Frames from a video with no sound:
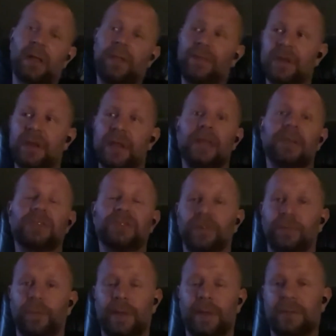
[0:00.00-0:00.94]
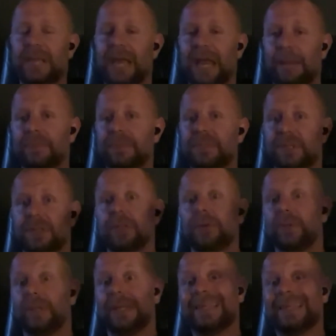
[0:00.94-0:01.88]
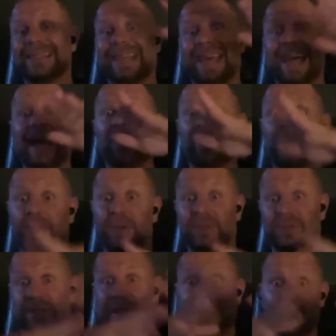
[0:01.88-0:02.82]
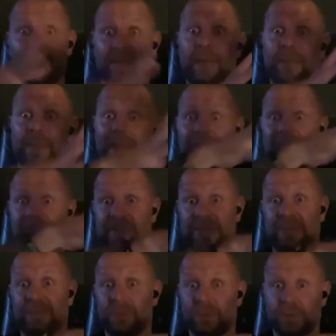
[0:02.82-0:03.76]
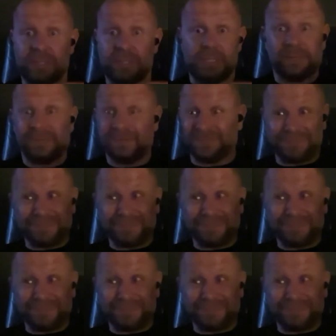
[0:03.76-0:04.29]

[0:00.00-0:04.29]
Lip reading: the nature of which absolutely is a guidepost to how their behaviours afterwards.